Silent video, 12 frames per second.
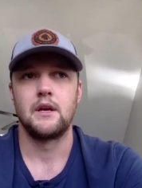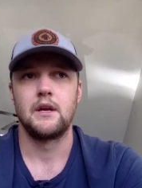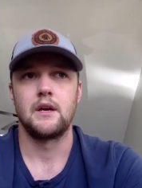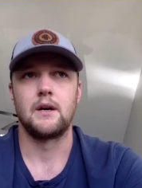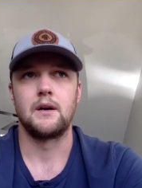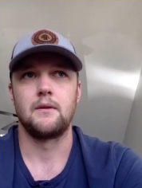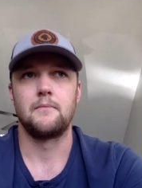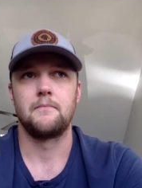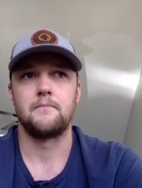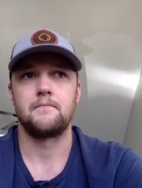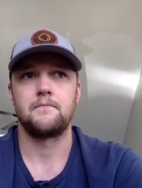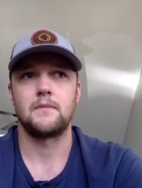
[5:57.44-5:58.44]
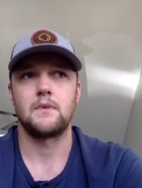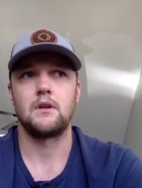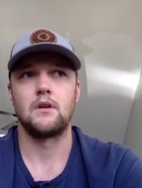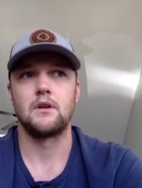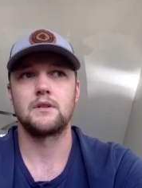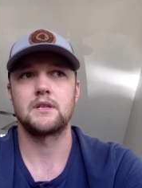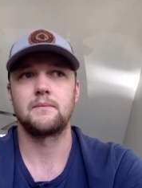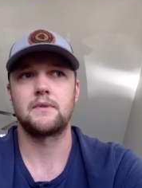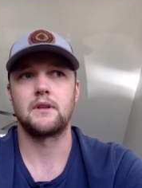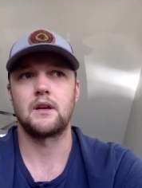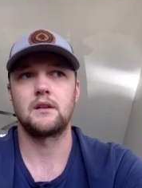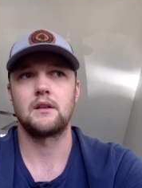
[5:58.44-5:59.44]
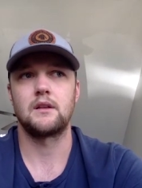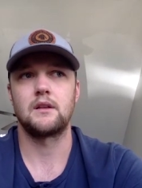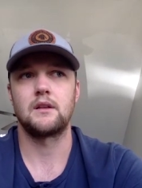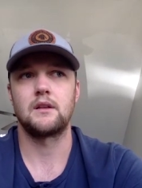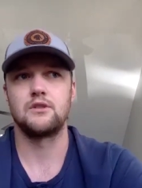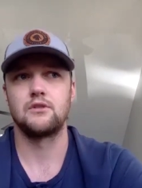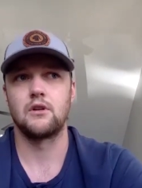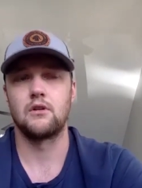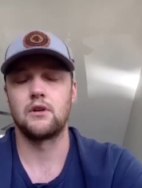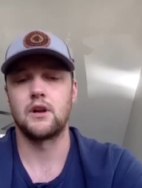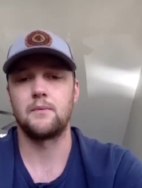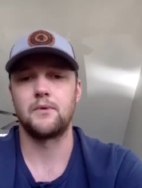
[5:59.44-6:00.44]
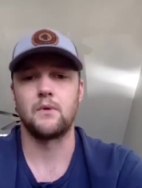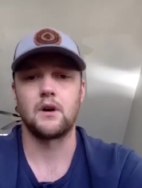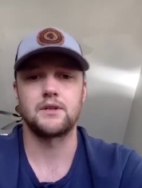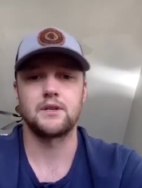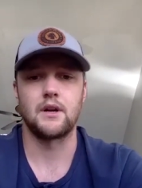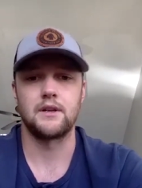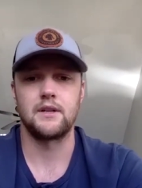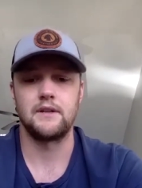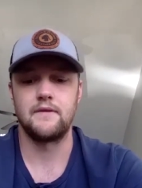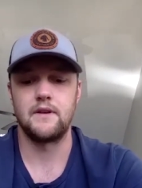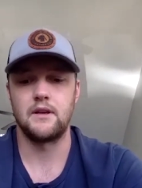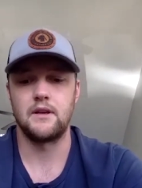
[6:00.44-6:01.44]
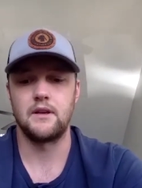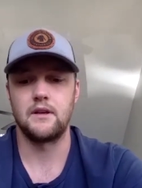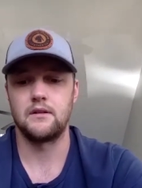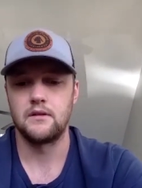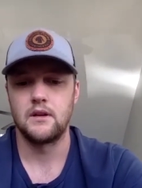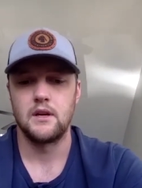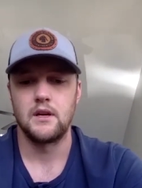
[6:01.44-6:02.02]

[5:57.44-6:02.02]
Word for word: um, you know it's something that as you're growing up, you watch it on TV, and